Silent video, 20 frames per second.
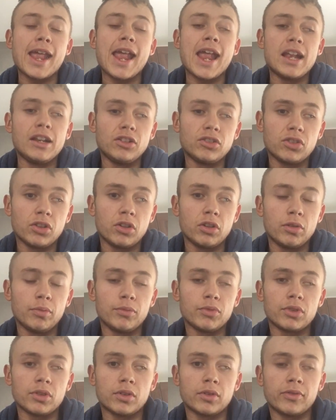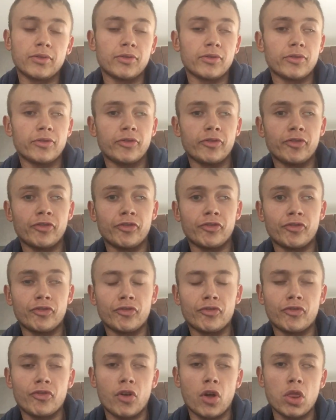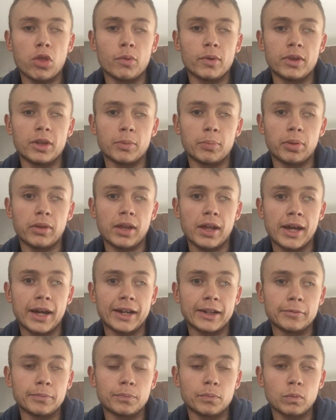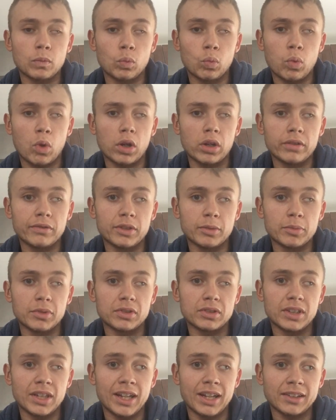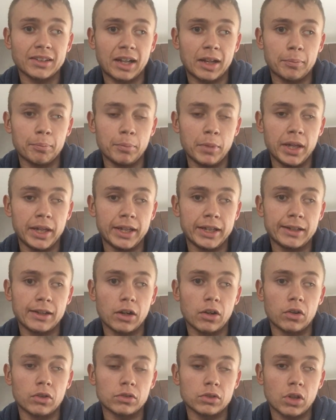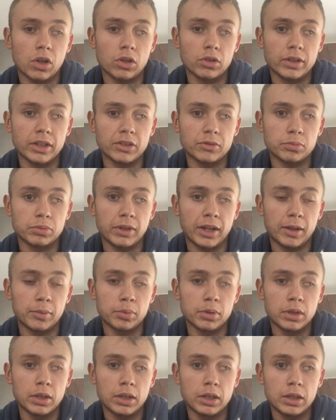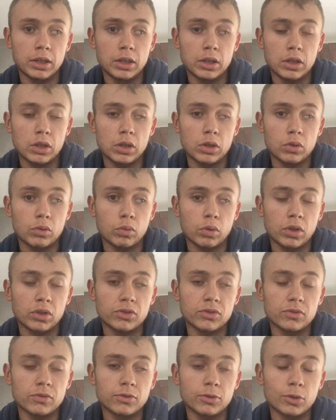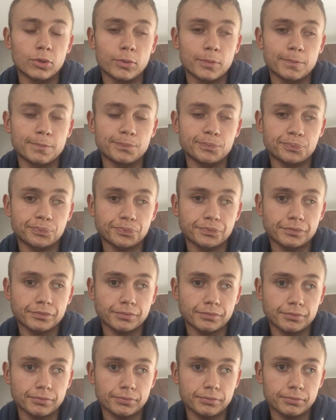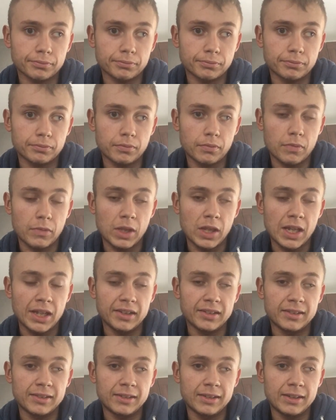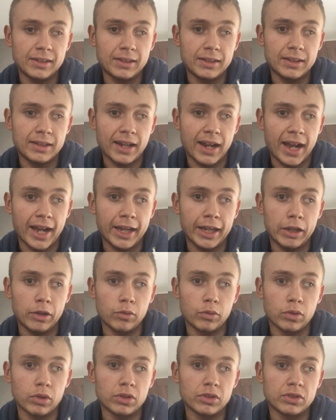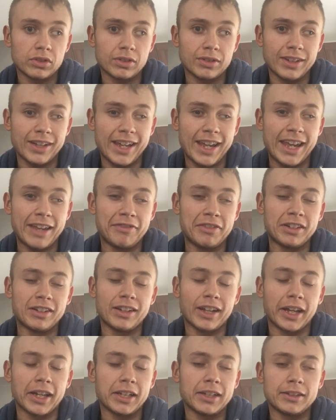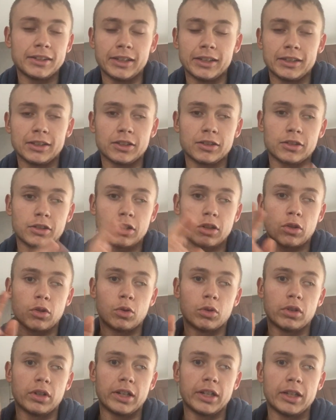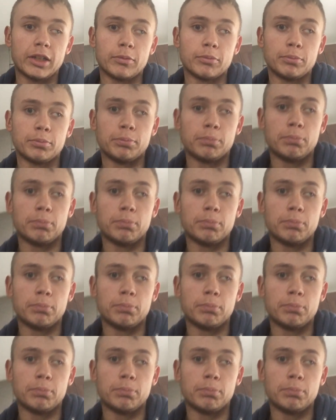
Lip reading: In terms of following the plan, one of the mistakes I made on contest prep was, so this diet was, if you'd like, you could call it,